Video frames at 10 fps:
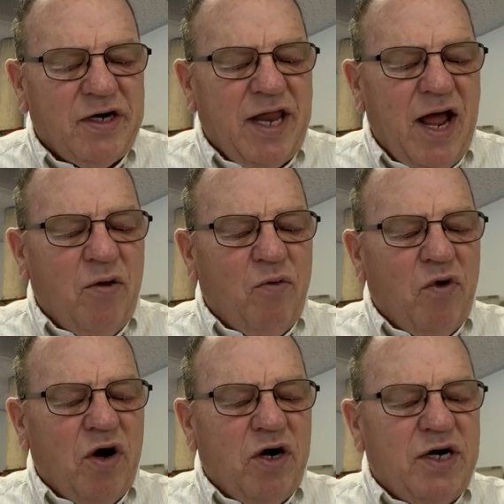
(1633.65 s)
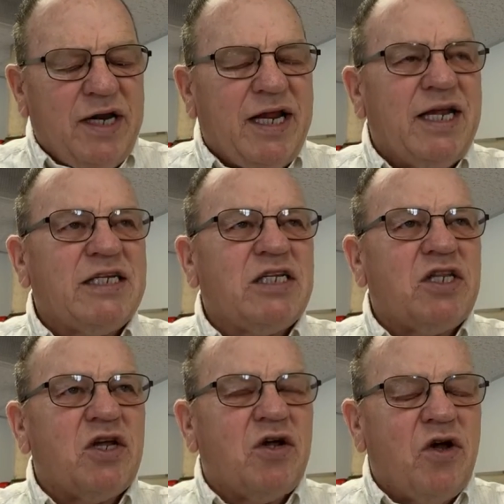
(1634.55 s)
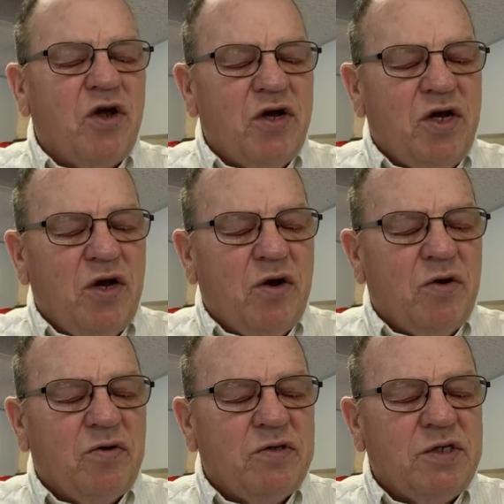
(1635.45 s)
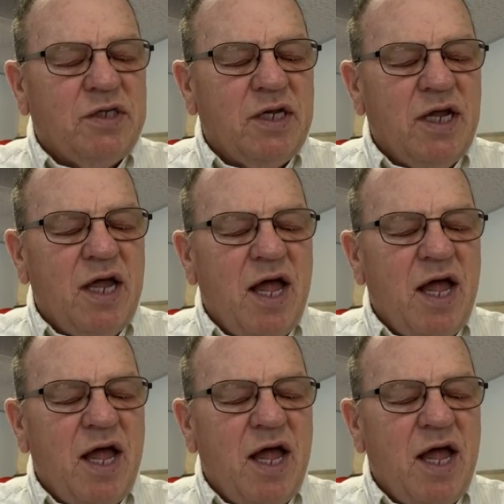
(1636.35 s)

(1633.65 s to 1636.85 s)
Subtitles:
And that word is the good news